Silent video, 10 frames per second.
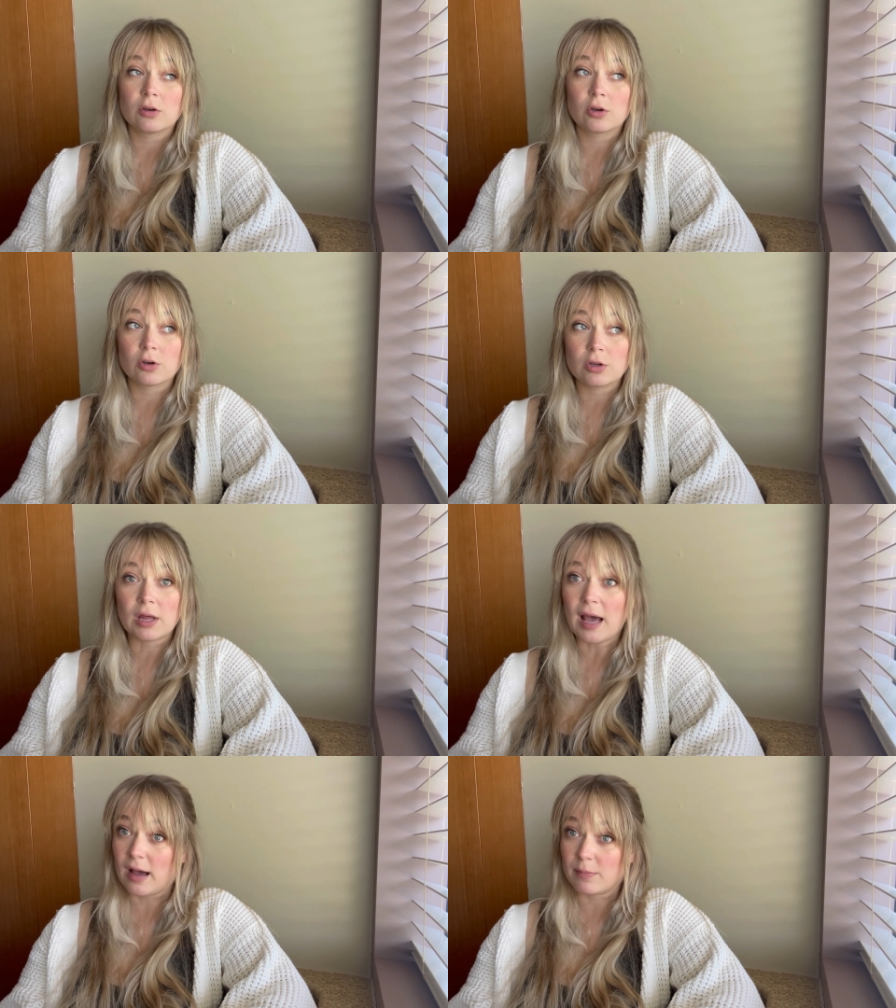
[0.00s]
could
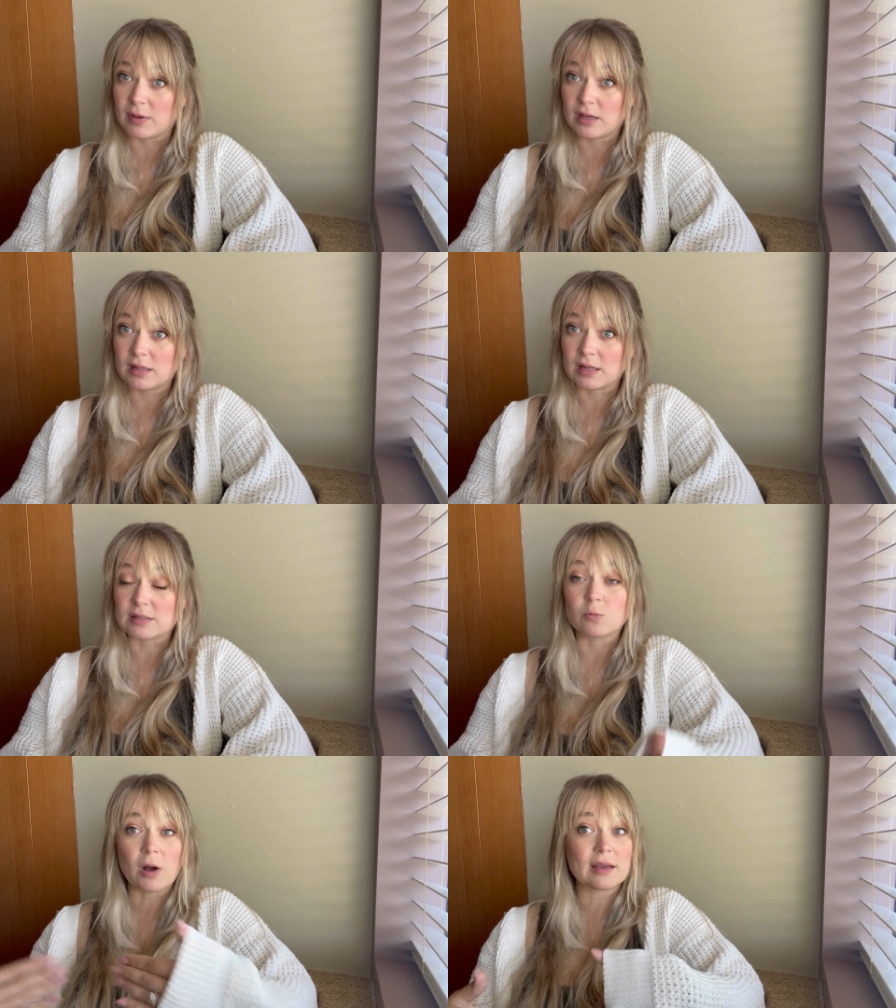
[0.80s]
happen, and
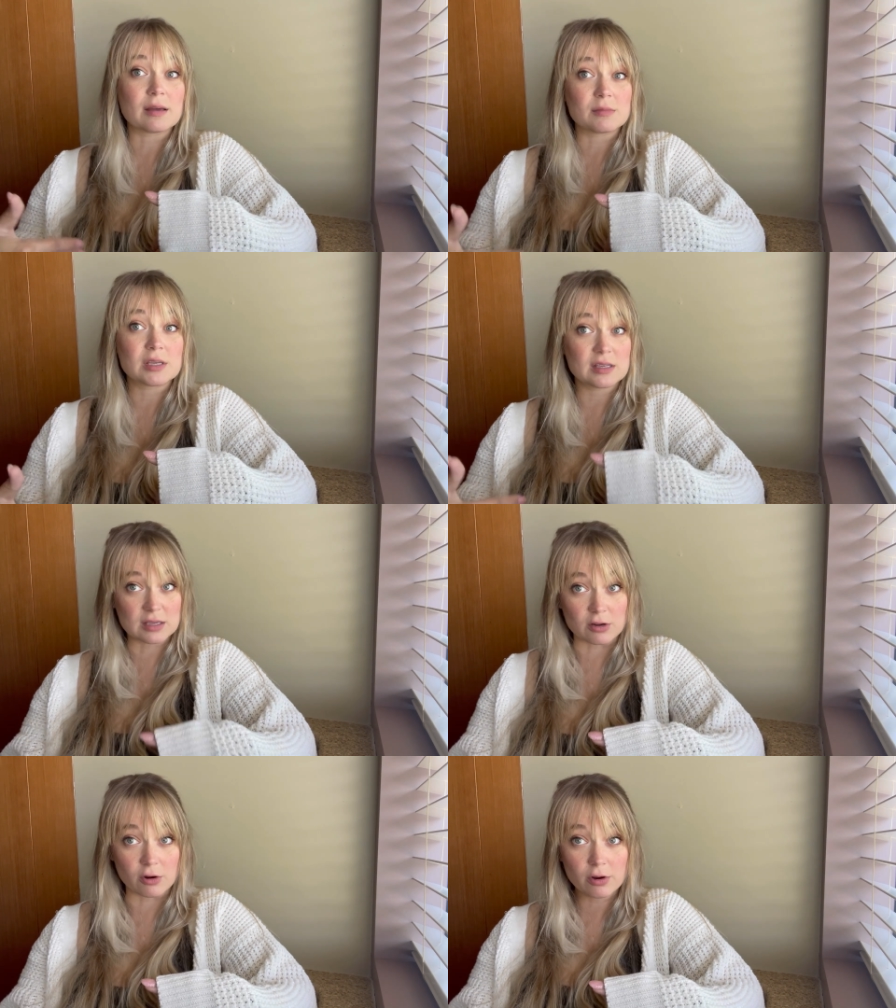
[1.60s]
that's why I'm
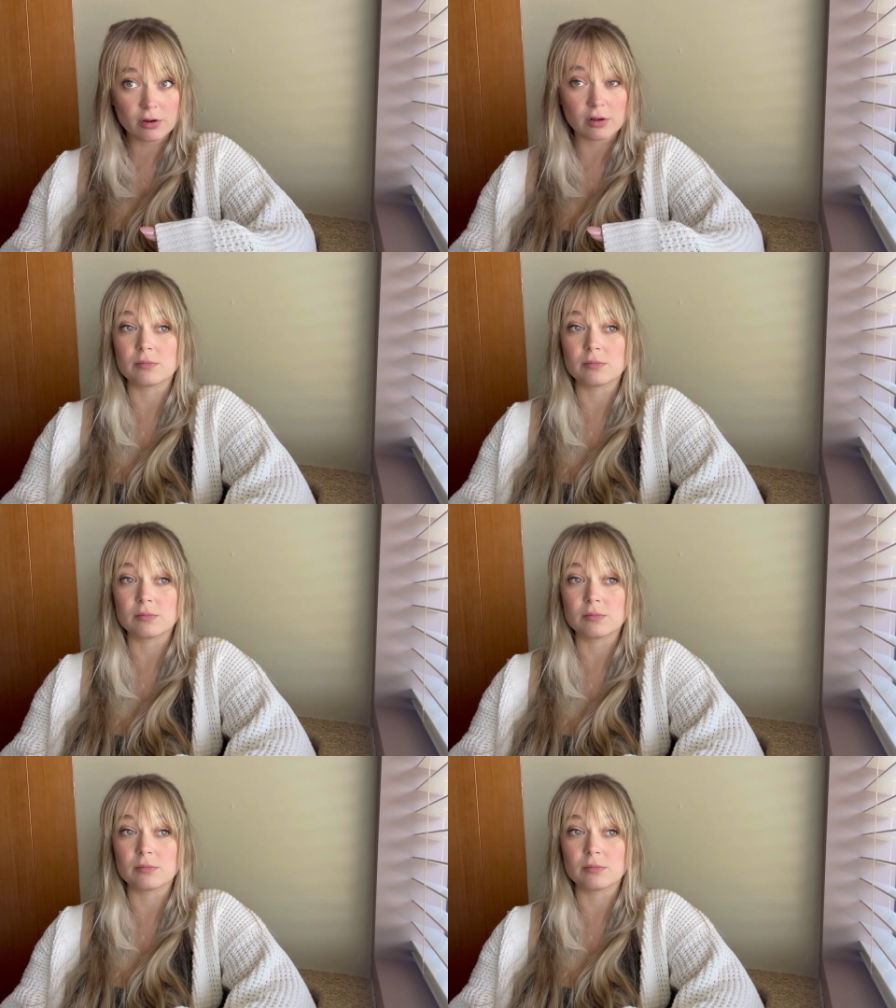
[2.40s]
here,